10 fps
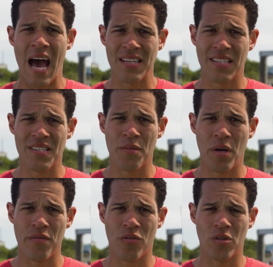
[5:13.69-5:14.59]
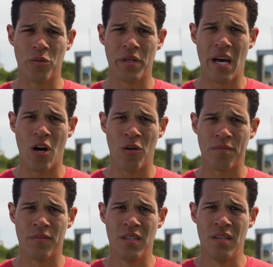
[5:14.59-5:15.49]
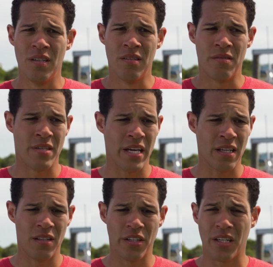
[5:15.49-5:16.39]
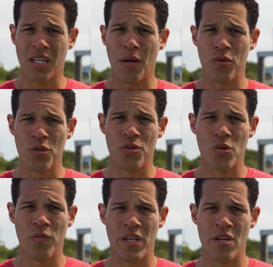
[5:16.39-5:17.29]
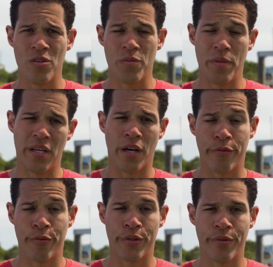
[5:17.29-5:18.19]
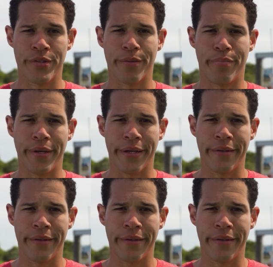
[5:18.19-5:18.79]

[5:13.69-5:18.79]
asking somebody for a little bit of help, taking a look at a couple YouTube videos. Be careful which ones you pick.